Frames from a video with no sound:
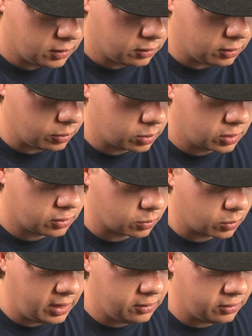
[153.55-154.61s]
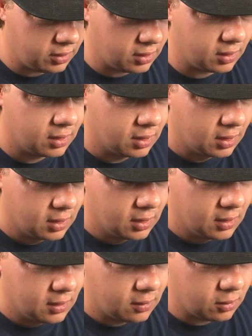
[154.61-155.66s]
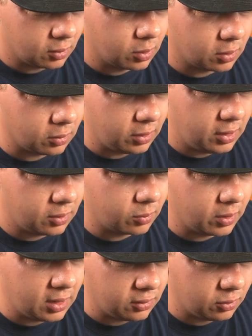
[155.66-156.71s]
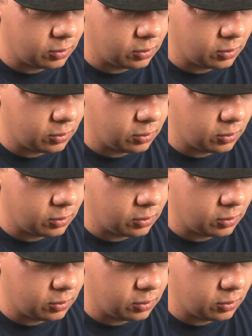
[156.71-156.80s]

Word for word: So we're just raising the critical hit rate